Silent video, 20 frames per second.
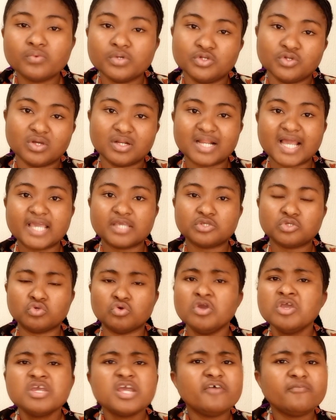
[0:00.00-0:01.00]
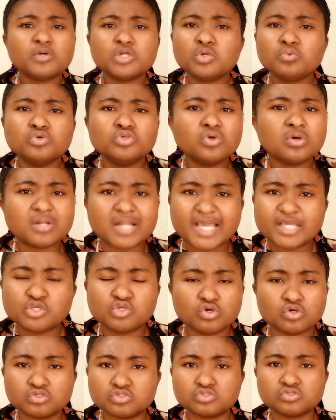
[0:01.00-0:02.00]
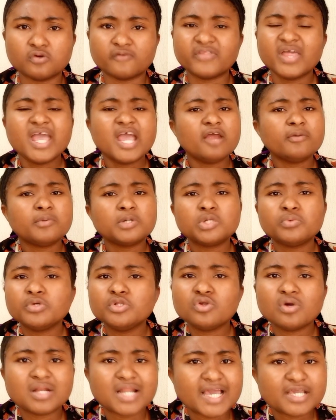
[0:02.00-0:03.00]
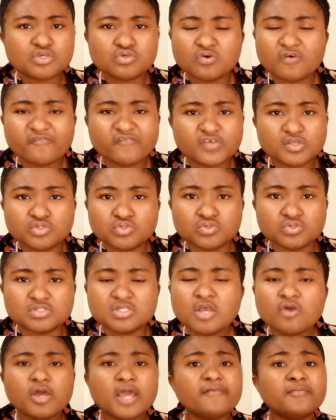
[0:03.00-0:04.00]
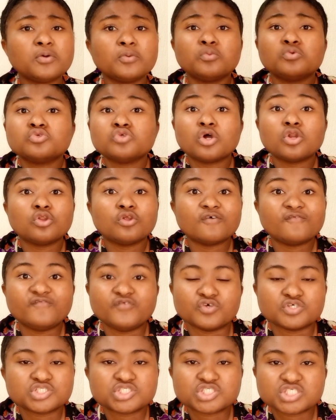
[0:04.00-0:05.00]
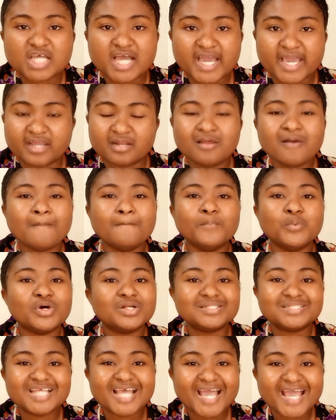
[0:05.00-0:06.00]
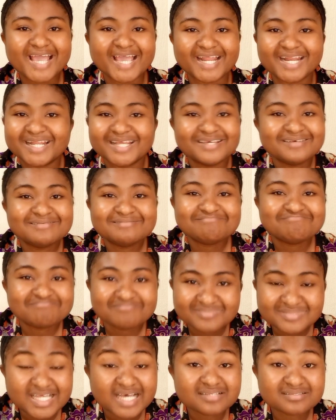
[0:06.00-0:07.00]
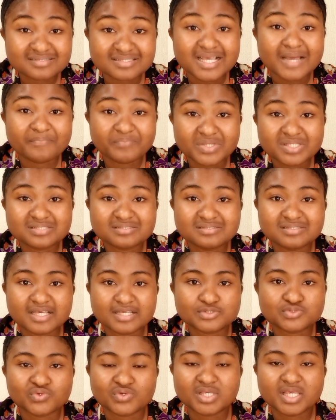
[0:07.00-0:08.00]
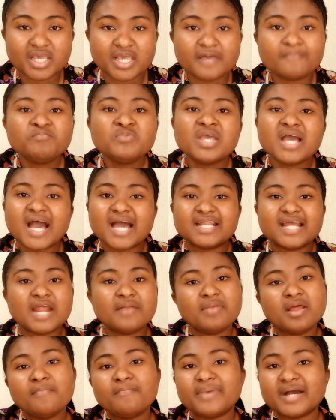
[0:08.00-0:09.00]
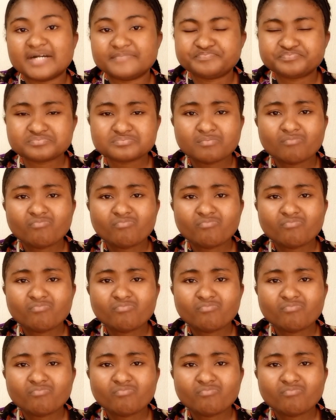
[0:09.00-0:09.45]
will not like you. Everybody will not like your growth. Everybody will not like your videos. Everyone will not love your shine. But then, that's their business, okay? And I remember,